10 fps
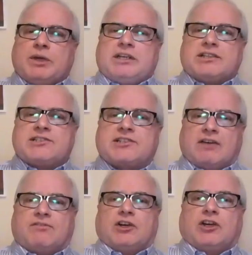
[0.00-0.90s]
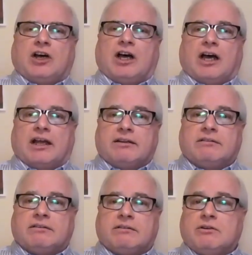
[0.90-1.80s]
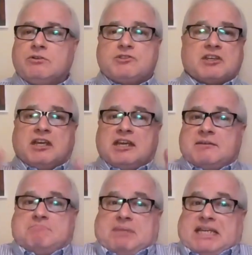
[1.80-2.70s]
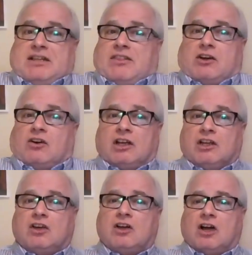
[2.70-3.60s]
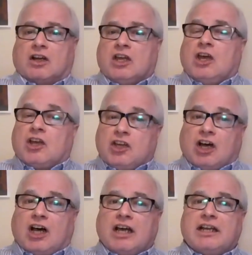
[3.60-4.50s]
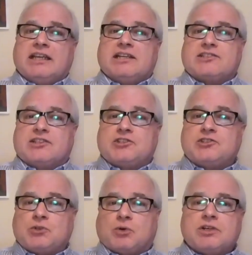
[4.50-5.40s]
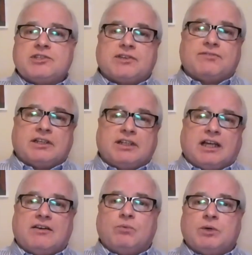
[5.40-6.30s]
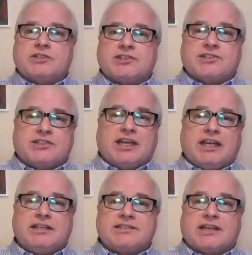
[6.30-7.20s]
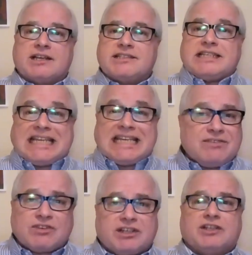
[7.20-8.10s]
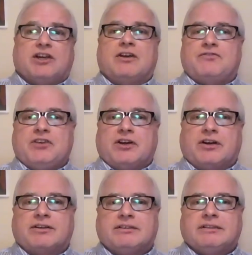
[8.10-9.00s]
we discover God, who's been there all along. God is the source of the love which sustains us even in our fear.